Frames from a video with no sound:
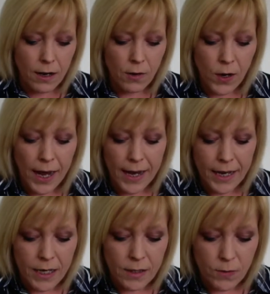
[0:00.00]

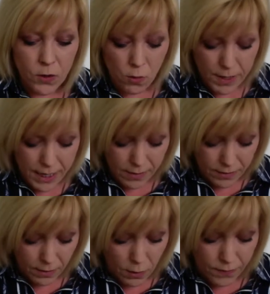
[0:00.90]
Okay, so it's coming in
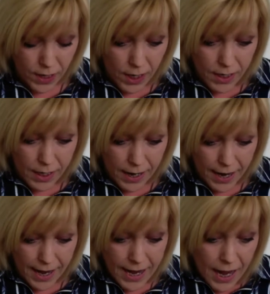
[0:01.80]
as love,
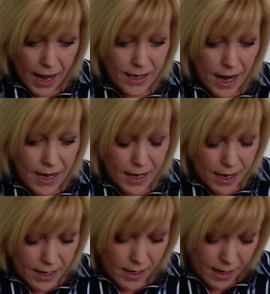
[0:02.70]
yeah. And and and
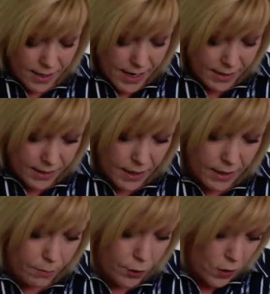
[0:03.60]
and, and this,
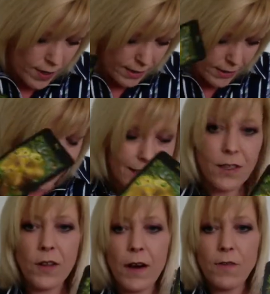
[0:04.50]
but yeah,
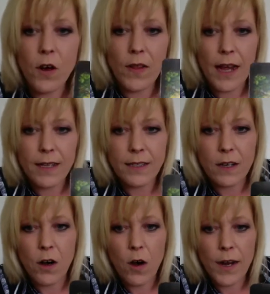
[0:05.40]
so now I've got the ace
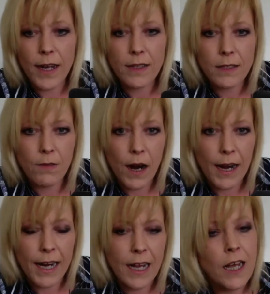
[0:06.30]
of coins,
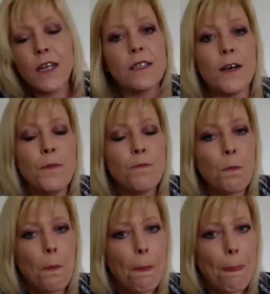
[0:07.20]
right? So
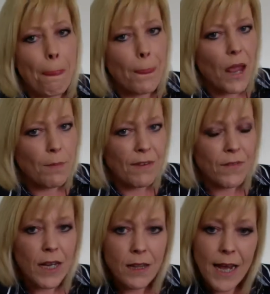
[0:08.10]
but I
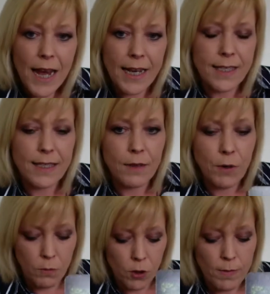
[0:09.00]
feel this,
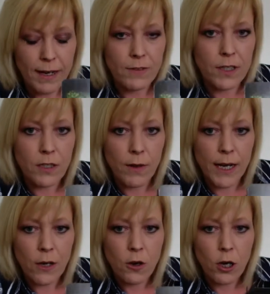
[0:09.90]
coming after this
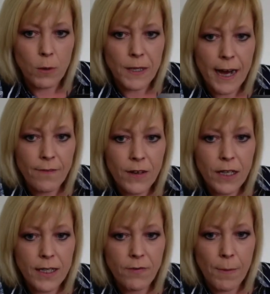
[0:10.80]
Queen of Cups, I feel
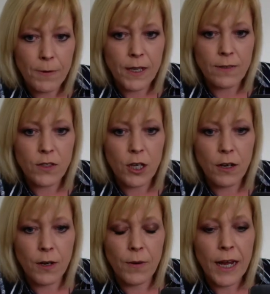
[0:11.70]
this represents
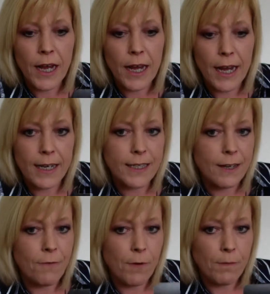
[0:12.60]
you in a
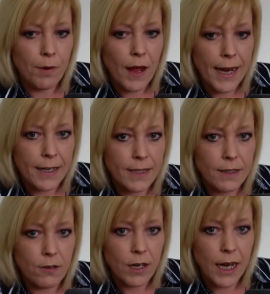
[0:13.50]
different place,
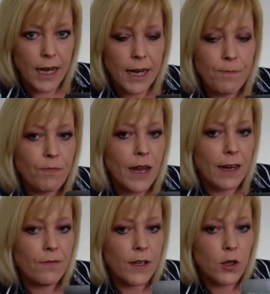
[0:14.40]
okay?
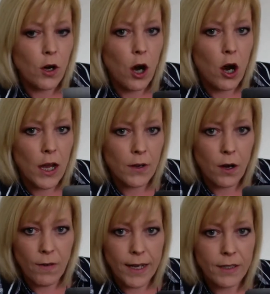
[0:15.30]
I feel you're at
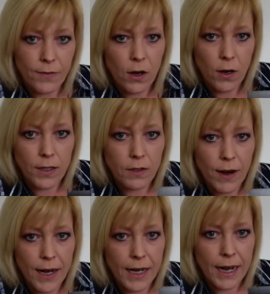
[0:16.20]
your Ace of Coins
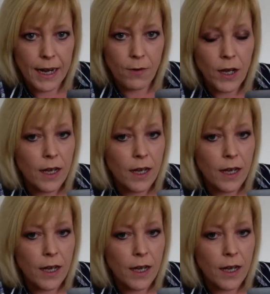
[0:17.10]
right now.